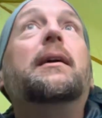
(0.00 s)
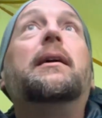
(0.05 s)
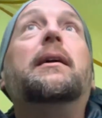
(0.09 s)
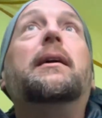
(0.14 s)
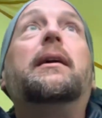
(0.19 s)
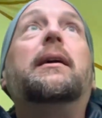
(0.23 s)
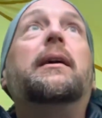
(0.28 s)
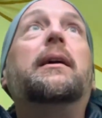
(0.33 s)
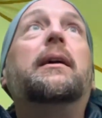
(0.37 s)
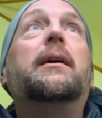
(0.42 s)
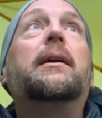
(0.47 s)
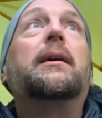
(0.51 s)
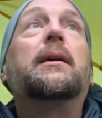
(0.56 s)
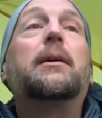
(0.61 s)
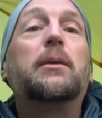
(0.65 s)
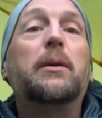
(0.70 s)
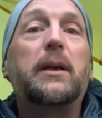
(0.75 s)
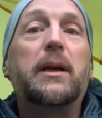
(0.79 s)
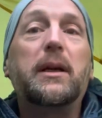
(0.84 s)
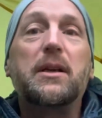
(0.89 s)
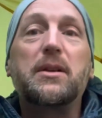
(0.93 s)

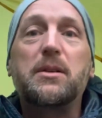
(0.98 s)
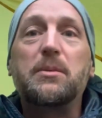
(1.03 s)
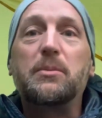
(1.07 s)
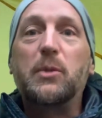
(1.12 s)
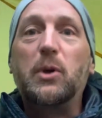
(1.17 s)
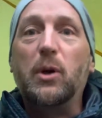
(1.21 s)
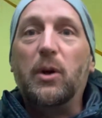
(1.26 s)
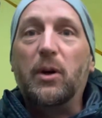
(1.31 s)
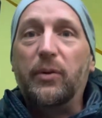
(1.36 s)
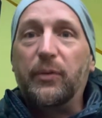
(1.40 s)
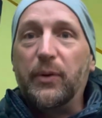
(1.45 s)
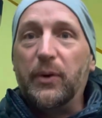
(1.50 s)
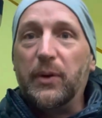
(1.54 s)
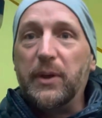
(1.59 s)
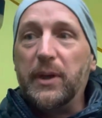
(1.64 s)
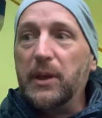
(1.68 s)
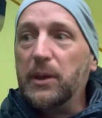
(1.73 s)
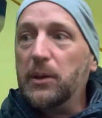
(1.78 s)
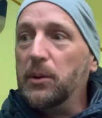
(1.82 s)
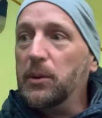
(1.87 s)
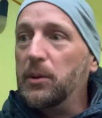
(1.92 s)
Going to get some coffee on
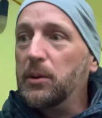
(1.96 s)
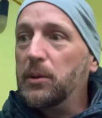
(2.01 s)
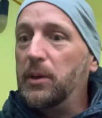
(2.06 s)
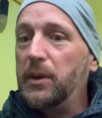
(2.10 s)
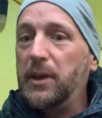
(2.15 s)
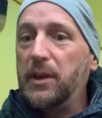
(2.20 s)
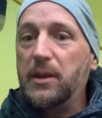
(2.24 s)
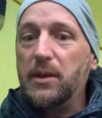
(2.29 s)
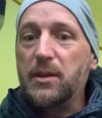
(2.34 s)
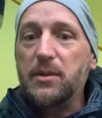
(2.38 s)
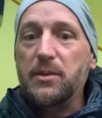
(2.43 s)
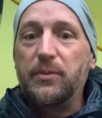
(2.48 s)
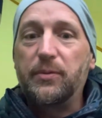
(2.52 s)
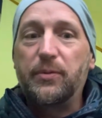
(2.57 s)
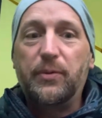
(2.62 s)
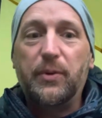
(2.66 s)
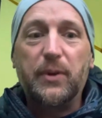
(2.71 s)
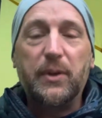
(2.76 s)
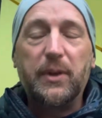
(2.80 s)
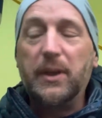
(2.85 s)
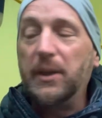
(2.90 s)
the go, going to get some
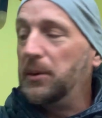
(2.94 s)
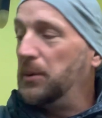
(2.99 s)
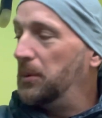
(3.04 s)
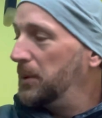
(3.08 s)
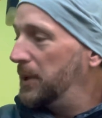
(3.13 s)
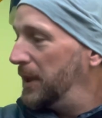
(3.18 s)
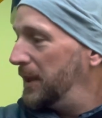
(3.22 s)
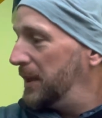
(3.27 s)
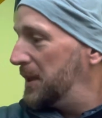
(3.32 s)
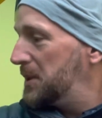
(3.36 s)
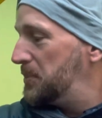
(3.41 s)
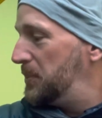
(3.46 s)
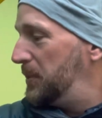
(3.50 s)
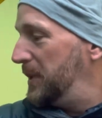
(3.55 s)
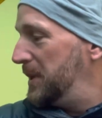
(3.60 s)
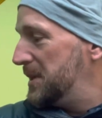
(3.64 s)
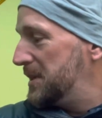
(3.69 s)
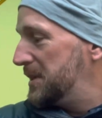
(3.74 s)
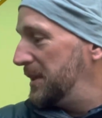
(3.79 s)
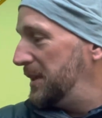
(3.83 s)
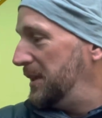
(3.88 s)
food on the go, get this
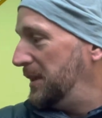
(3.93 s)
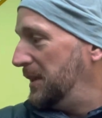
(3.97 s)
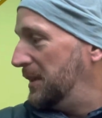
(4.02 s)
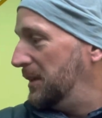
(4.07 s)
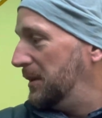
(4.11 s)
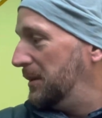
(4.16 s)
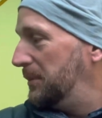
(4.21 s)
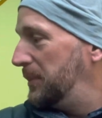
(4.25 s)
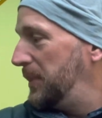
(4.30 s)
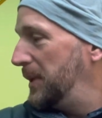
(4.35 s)
place tidied up.